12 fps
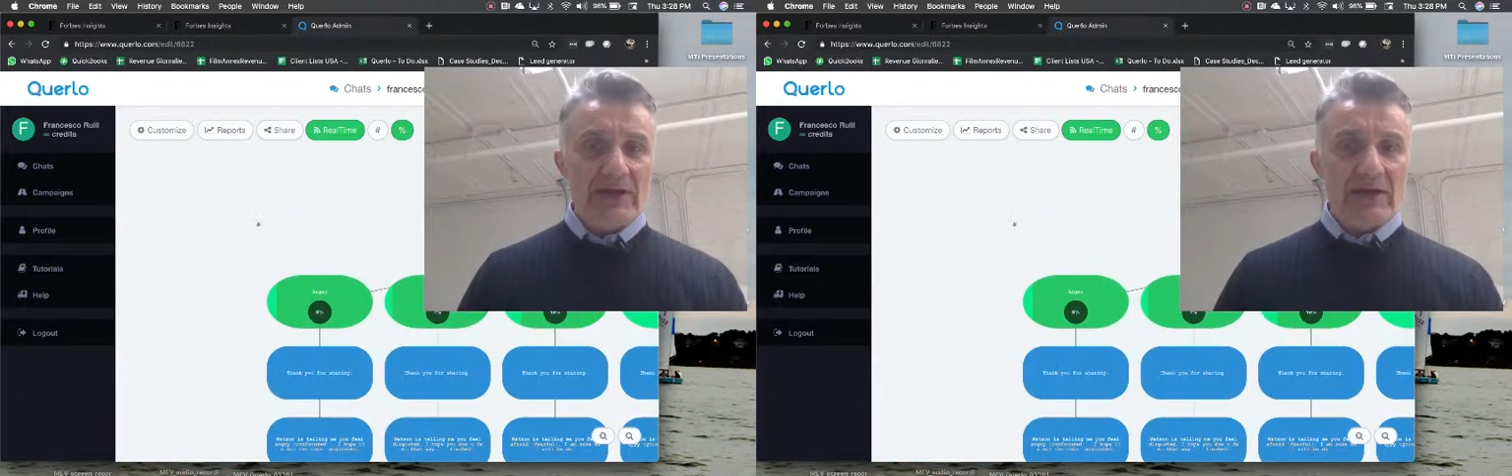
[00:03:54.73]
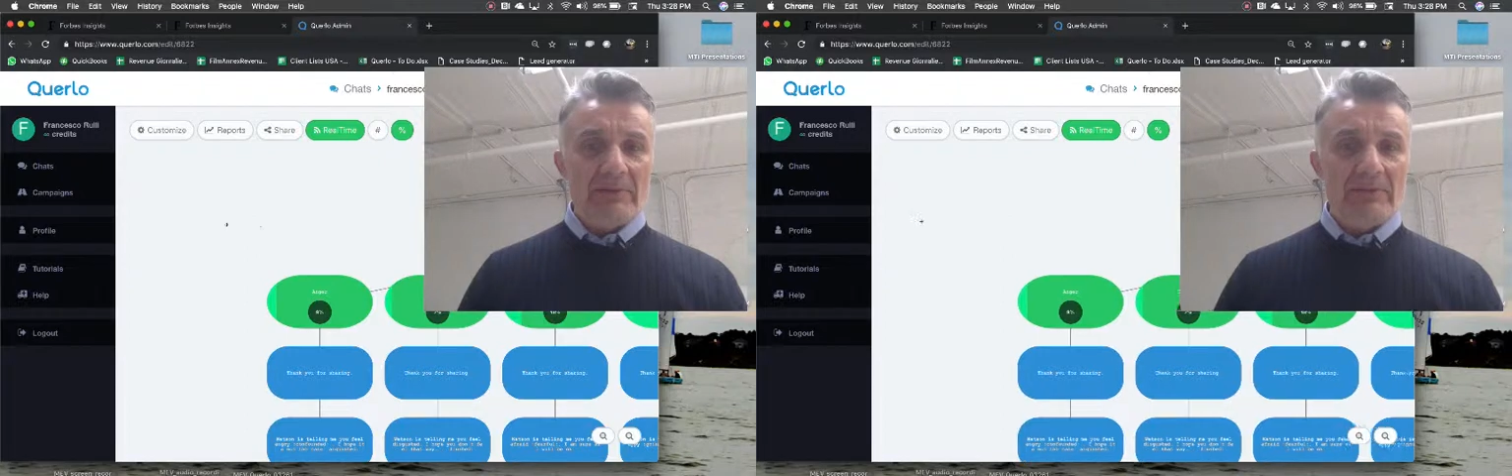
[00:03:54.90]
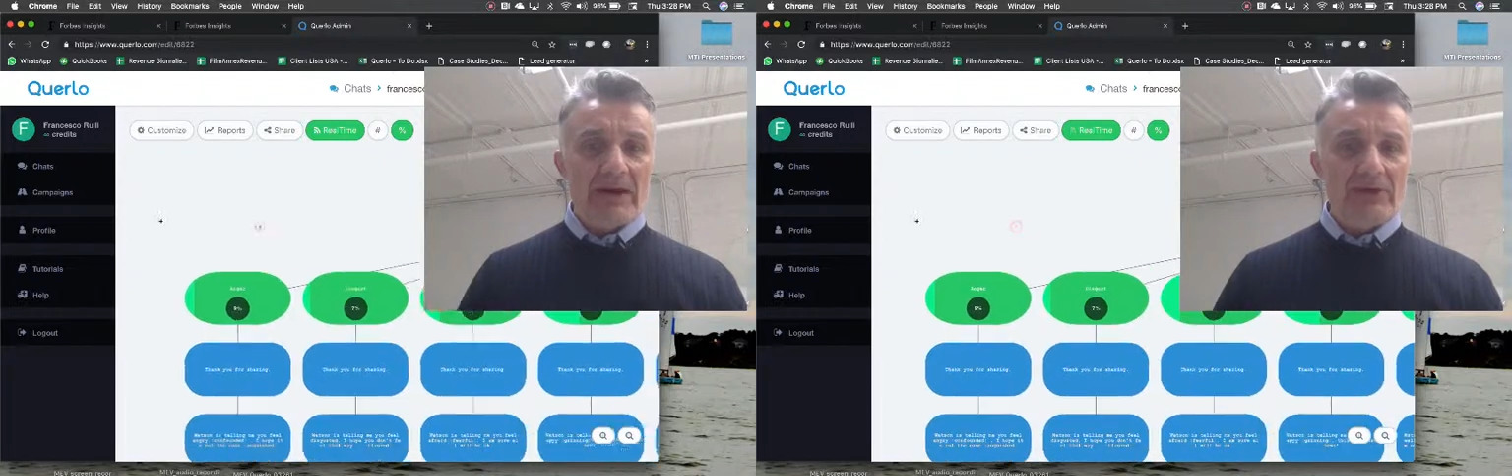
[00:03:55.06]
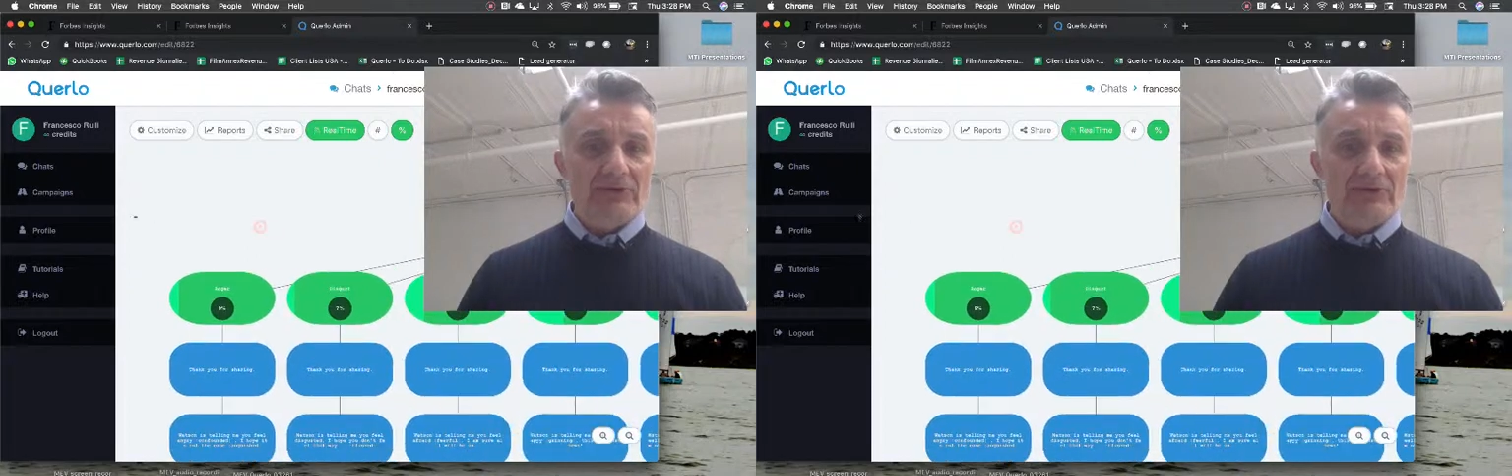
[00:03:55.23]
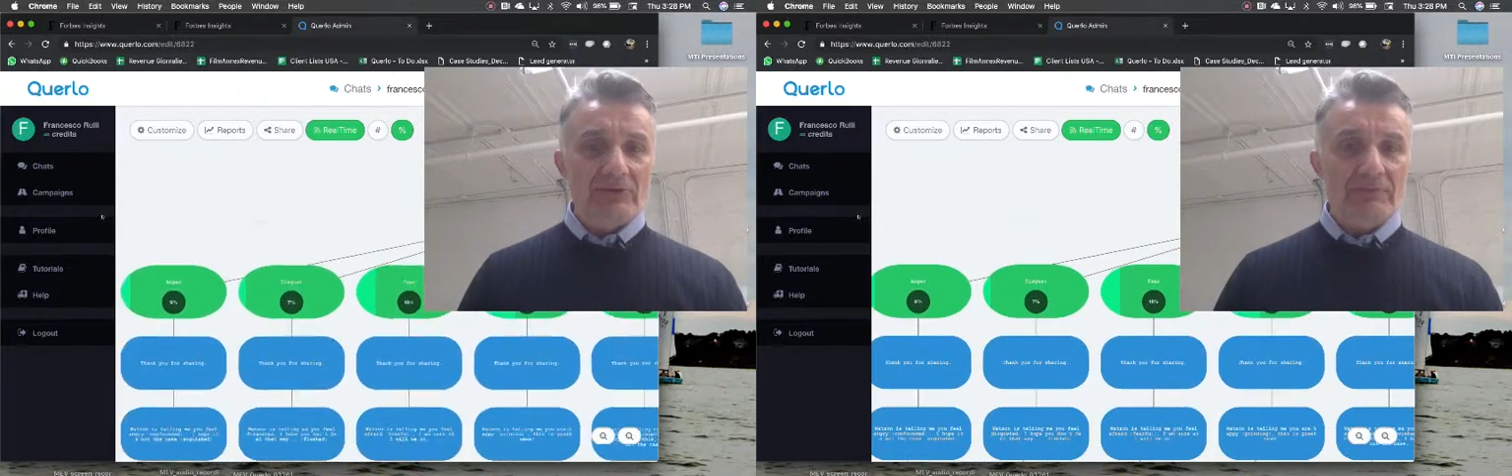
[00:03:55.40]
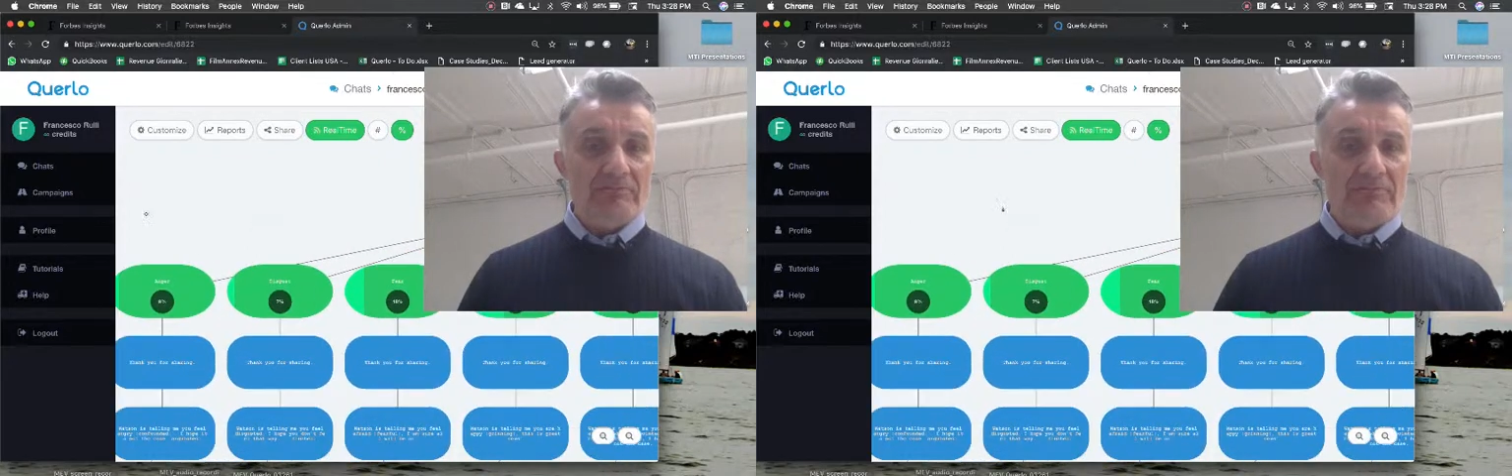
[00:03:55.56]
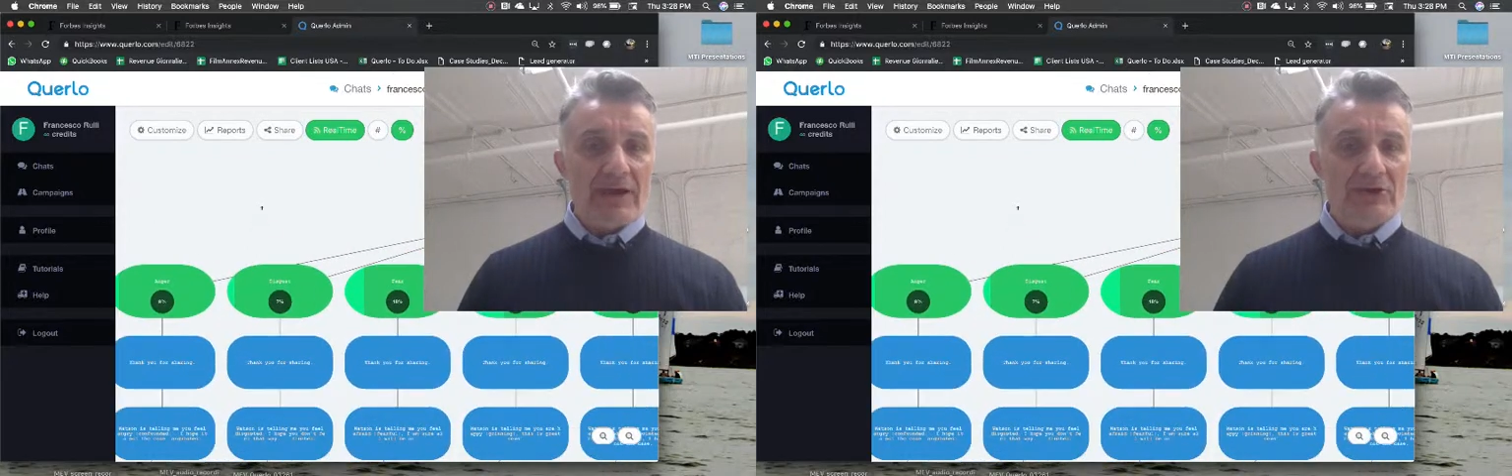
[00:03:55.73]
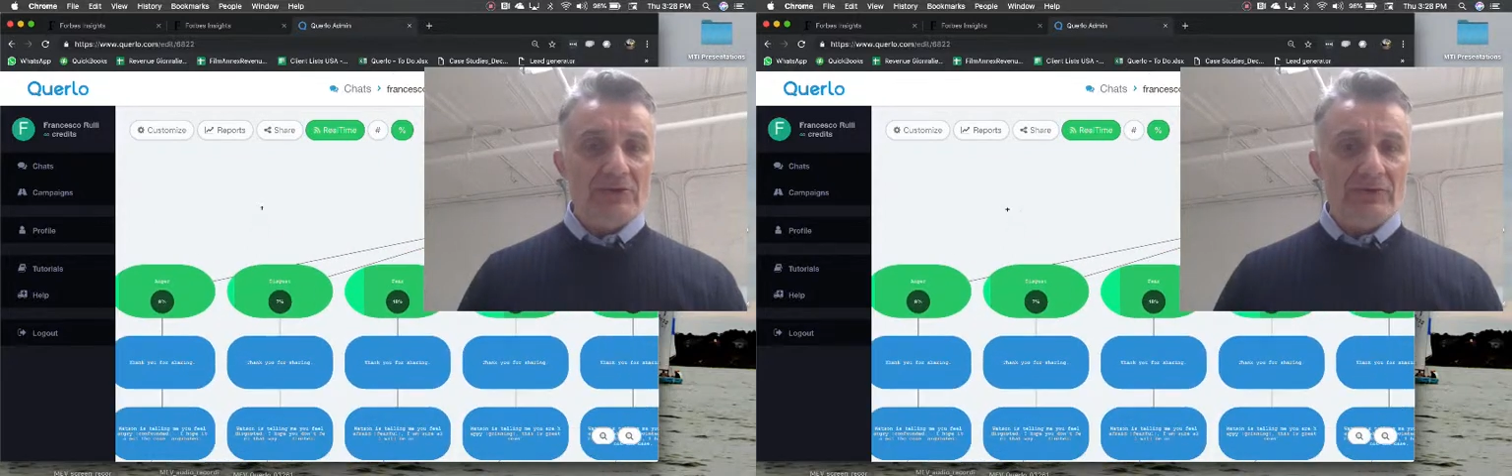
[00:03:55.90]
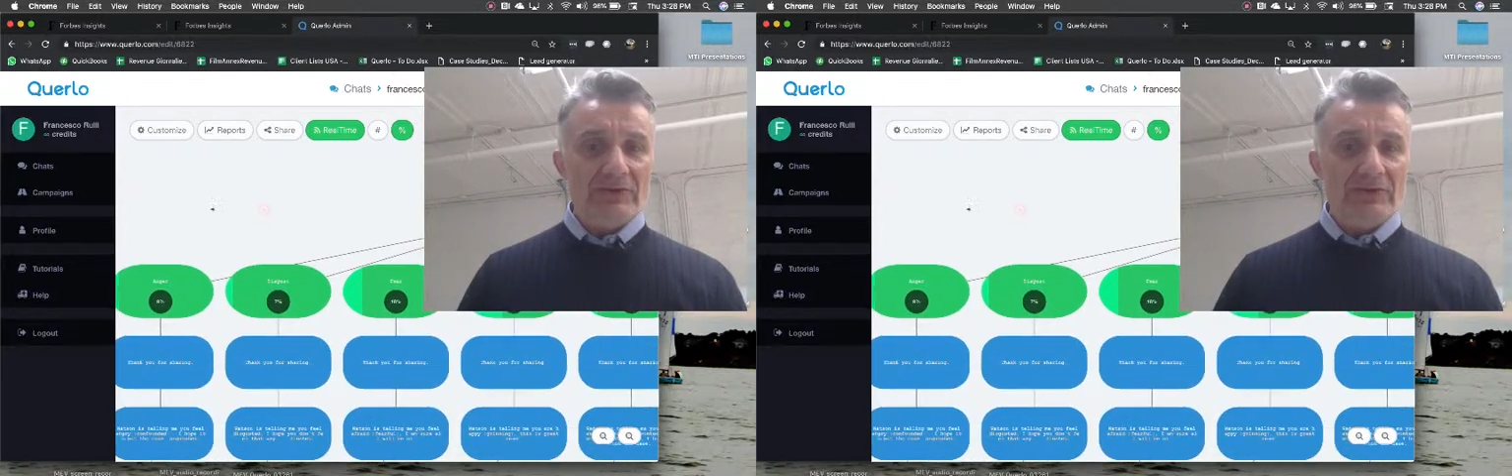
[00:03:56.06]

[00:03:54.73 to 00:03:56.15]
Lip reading: about measuring